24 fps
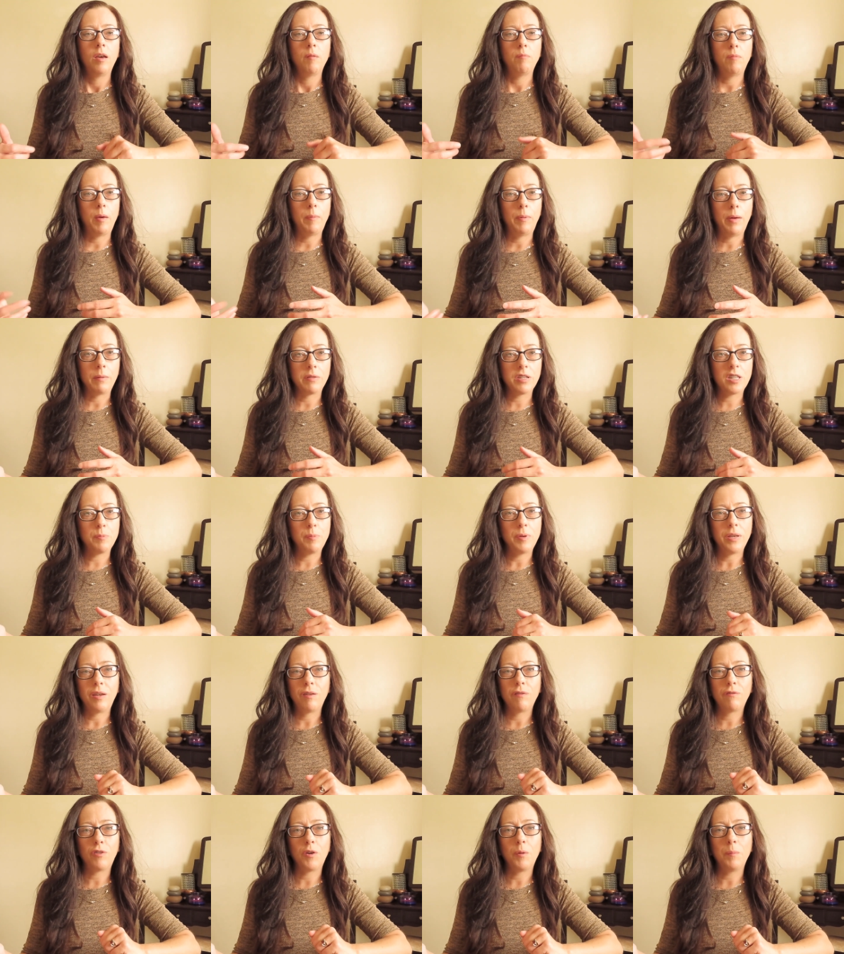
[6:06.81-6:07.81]
maybe I'm
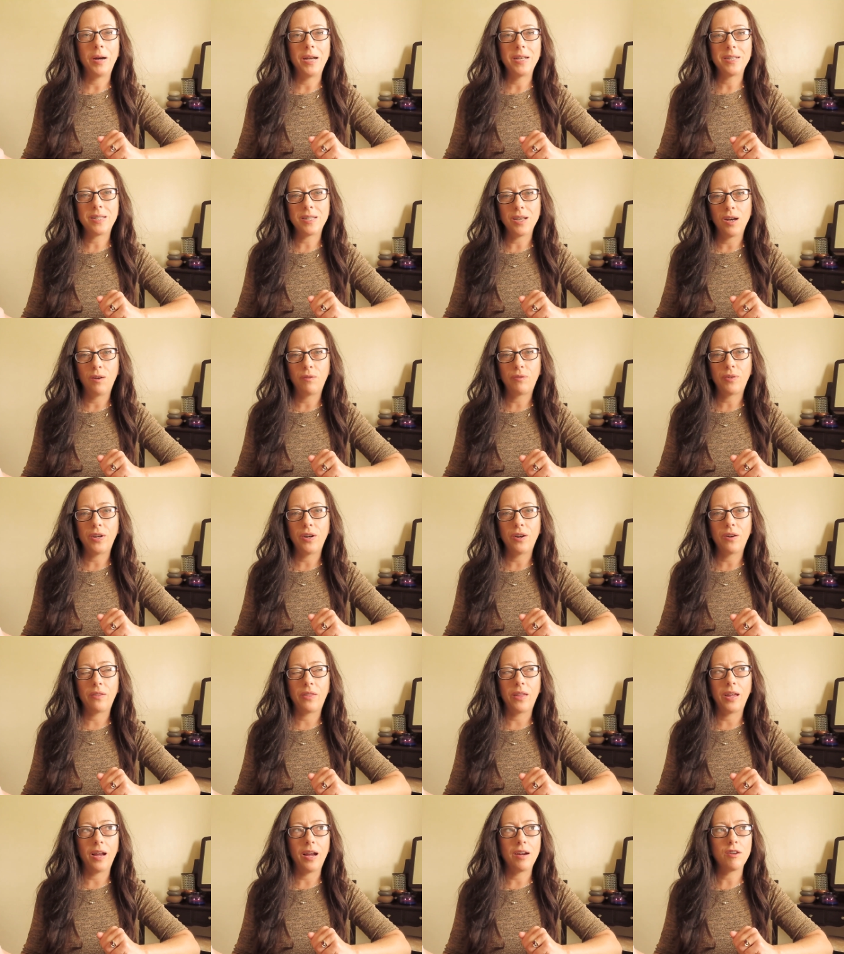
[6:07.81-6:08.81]
speaking for myself here,
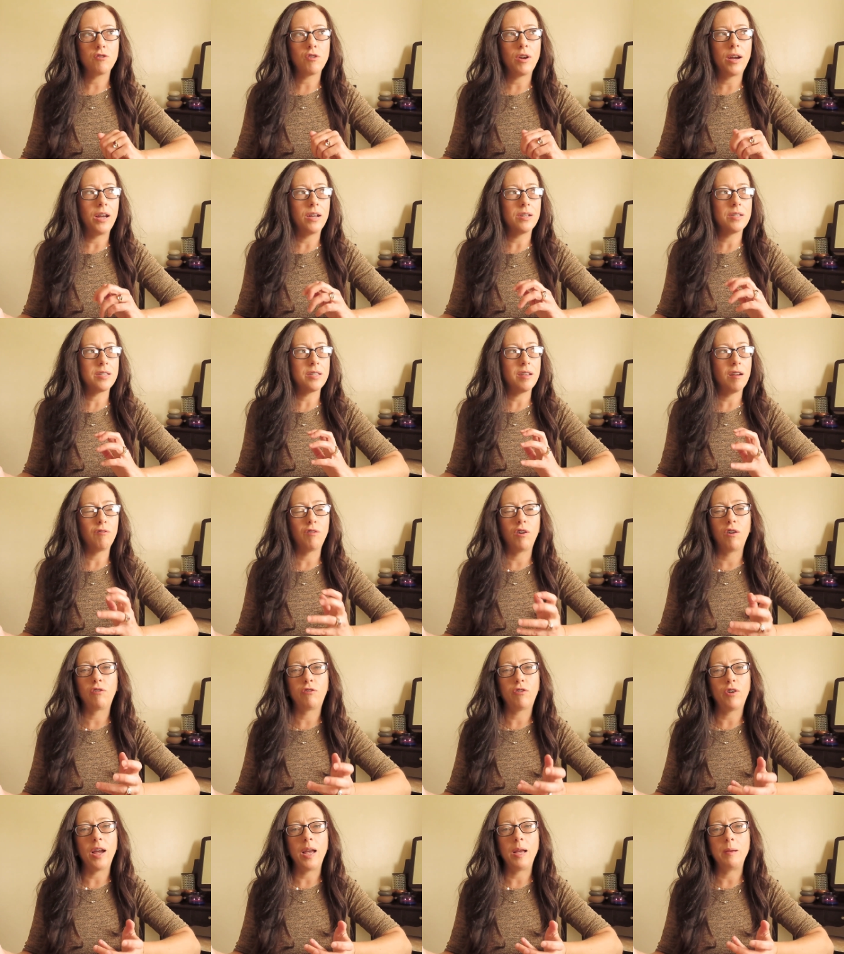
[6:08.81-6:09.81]
that I try on several
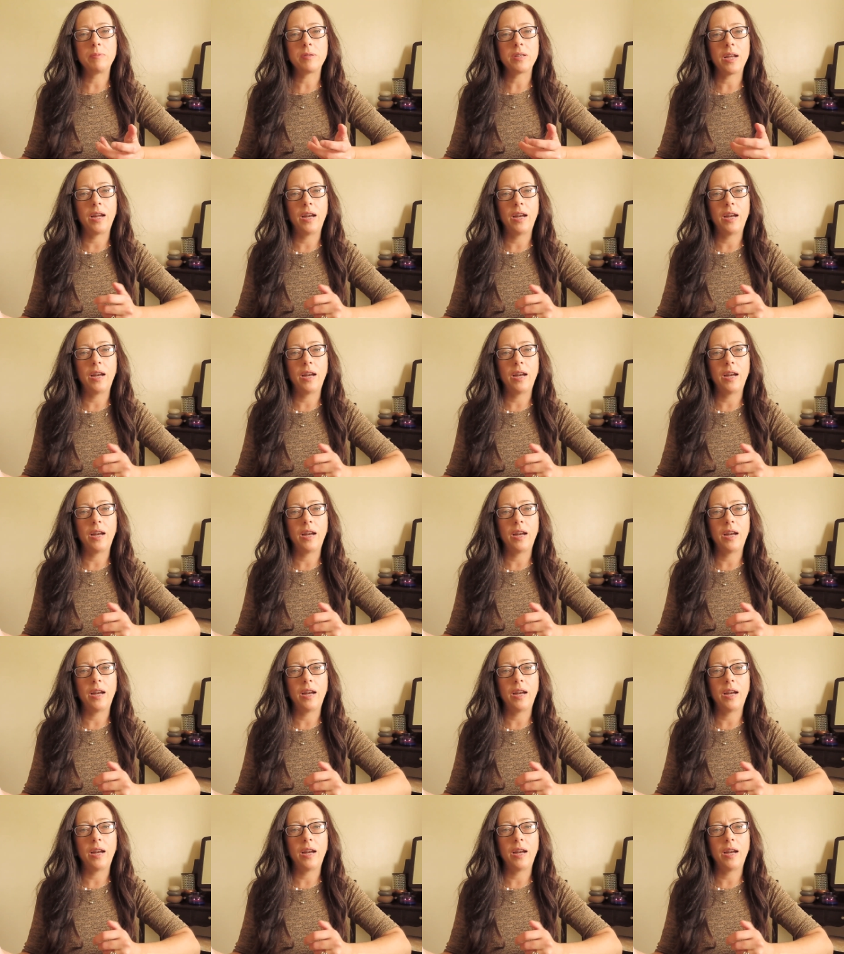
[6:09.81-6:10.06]
frames.